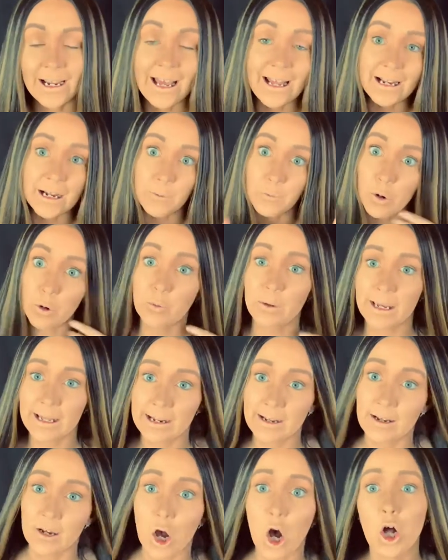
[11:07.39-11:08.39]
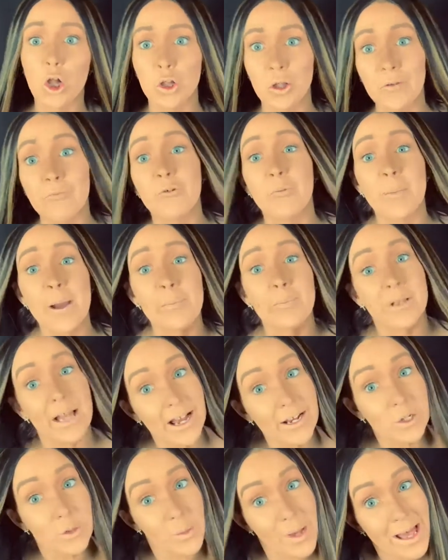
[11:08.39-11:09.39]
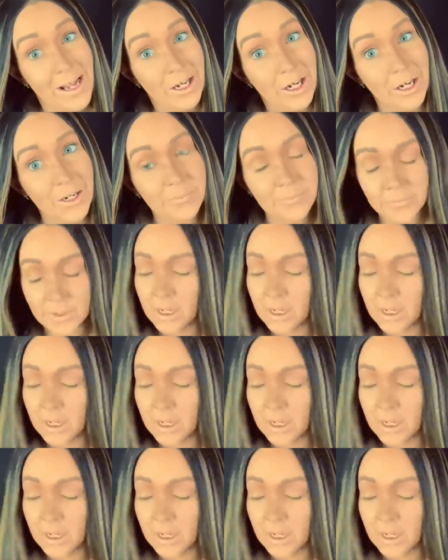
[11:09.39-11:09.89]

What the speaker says: and I won't get it all over my black sweater.